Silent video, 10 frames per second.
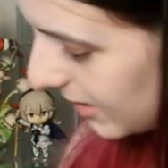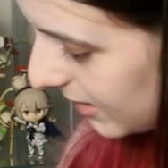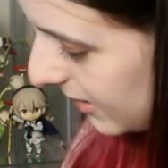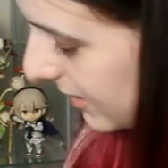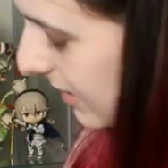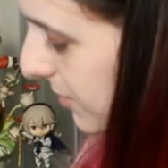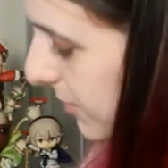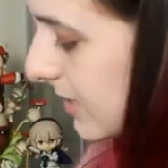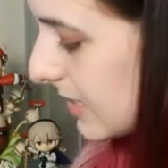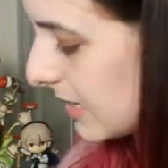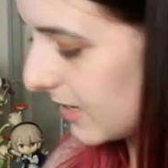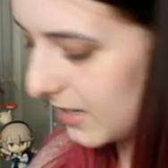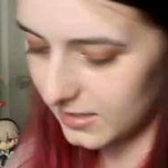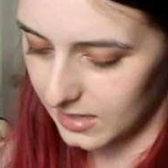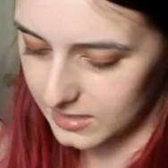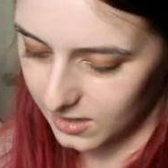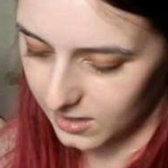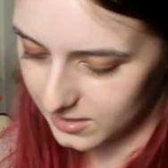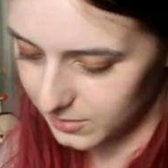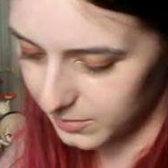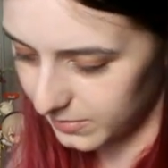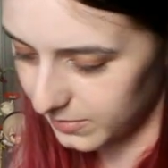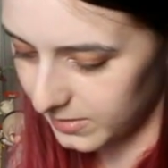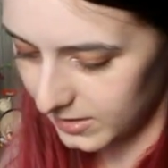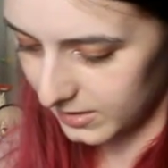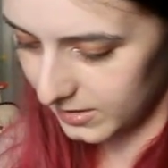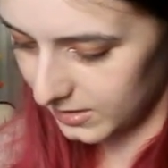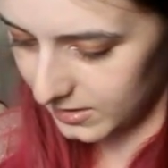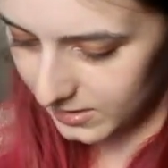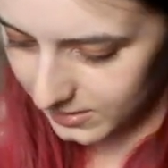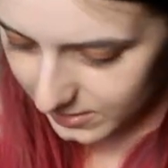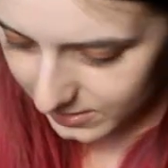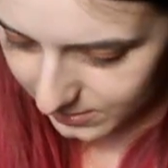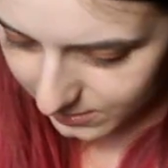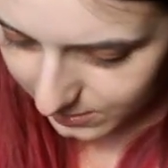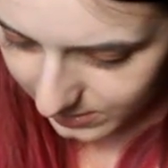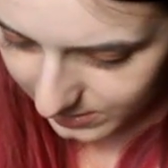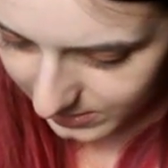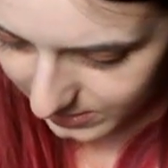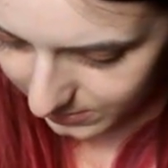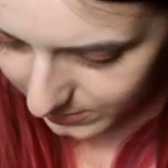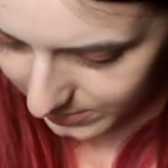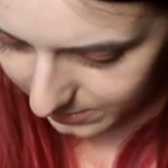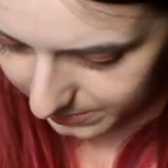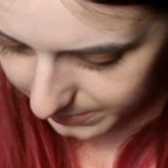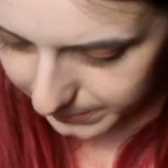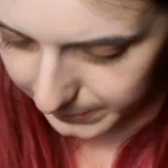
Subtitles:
stuck in it. That's really sick. That's awesome. Oh, well,